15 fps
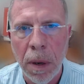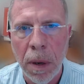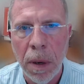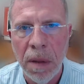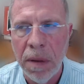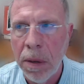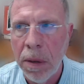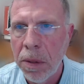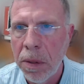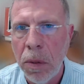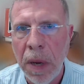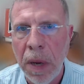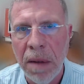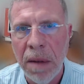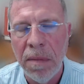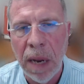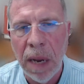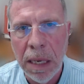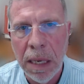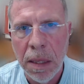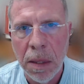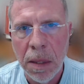vendors who have
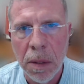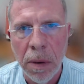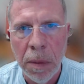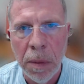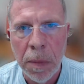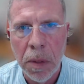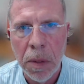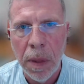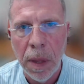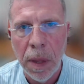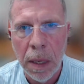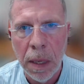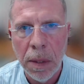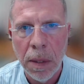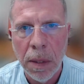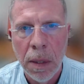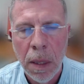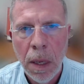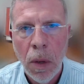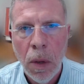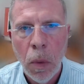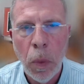license agreements with us.
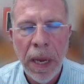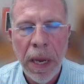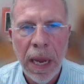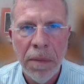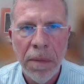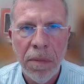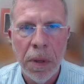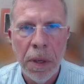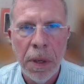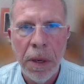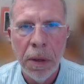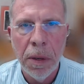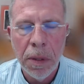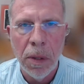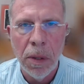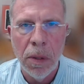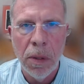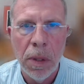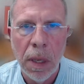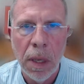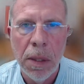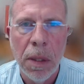We have to adhere to those
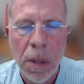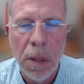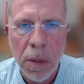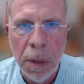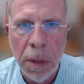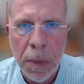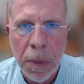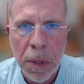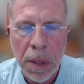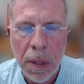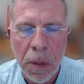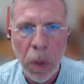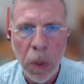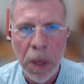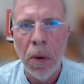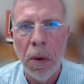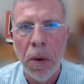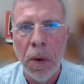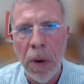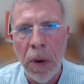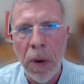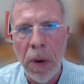license agreements as we create
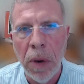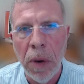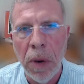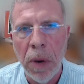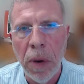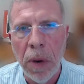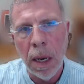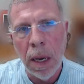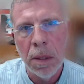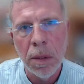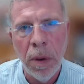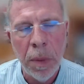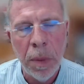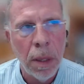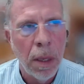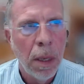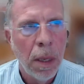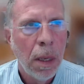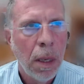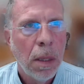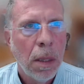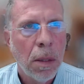our license agreement.
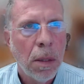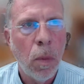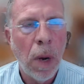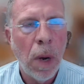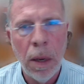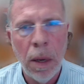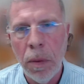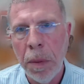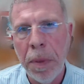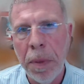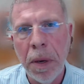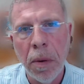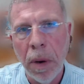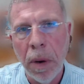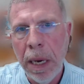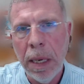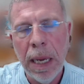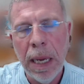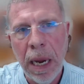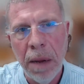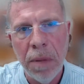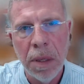So while it would be great to
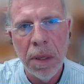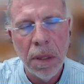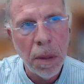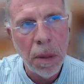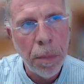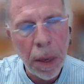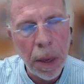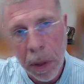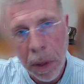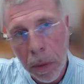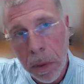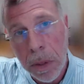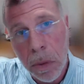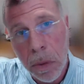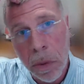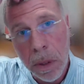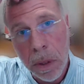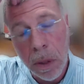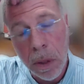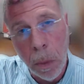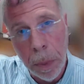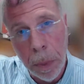have this as a public resource,
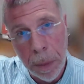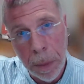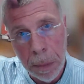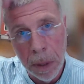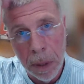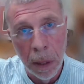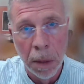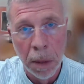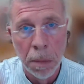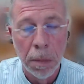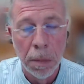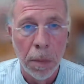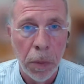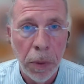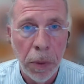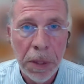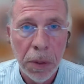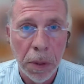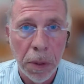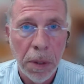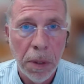open public resource,